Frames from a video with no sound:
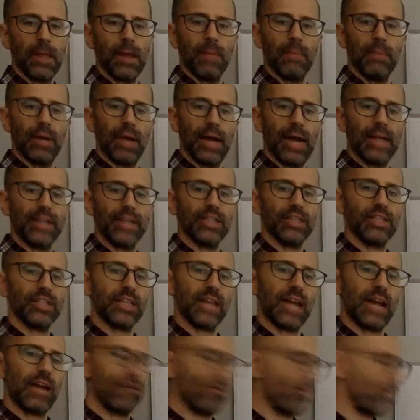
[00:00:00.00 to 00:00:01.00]
but I just
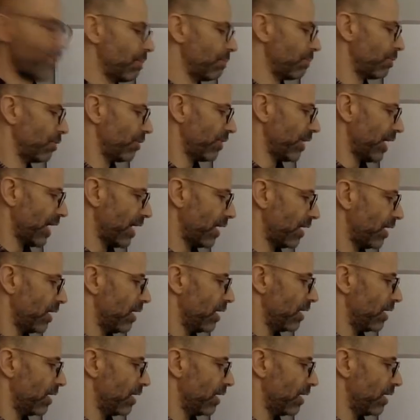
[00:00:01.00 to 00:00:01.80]
got to remember that